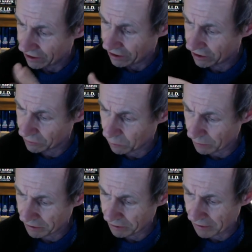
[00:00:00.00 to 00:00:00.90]
Learned quite a
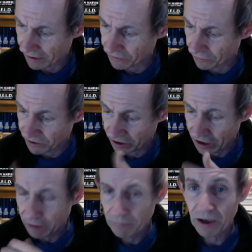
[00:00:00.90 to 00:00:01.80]
bit about obviously
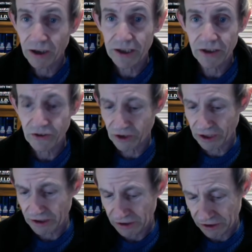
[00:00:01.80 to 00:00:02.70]
behind the
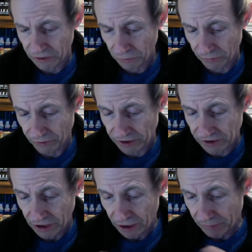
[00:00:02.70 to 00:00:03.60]
scenes and all the various
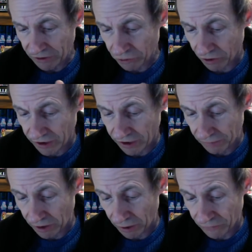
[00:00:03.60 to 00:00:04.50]
uh, Trigan
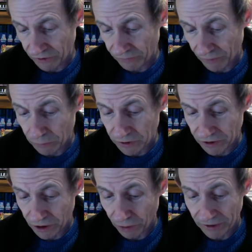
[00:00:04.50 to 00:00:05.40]
Empire, obviously
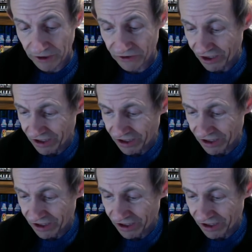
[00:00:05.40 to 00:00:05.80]
Vulcan comics.